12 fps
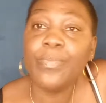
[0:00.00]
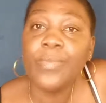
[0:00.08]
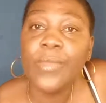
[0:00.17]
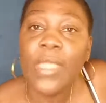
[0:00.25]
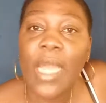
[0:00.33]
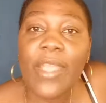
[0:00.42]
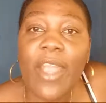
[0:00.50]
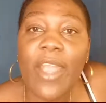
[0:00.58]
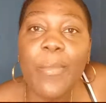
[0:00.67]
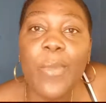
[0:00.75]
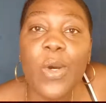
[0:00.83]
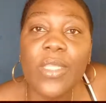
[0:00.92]
I hear
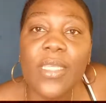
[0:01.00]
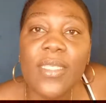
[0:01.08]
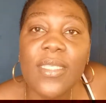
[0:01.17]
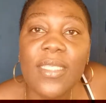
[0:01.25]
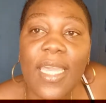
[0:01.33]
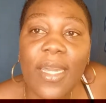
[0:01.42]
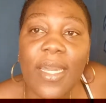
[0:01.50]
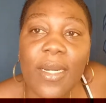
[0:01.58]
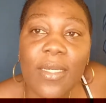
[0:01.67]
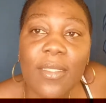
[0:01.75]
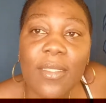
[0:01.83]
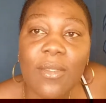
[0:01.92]
about the zinc,
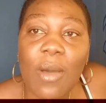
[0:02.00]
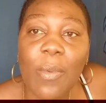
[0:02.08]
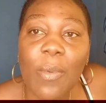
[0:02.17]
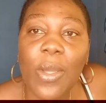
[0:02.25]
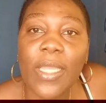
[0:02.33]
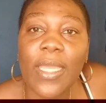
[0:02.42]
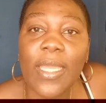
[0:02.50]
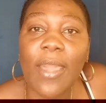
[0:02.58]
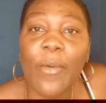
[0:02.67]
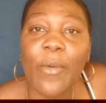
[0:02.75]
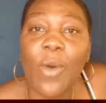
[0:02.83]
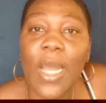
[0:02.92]
so I'm gonna get
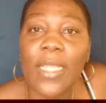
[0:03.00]
one.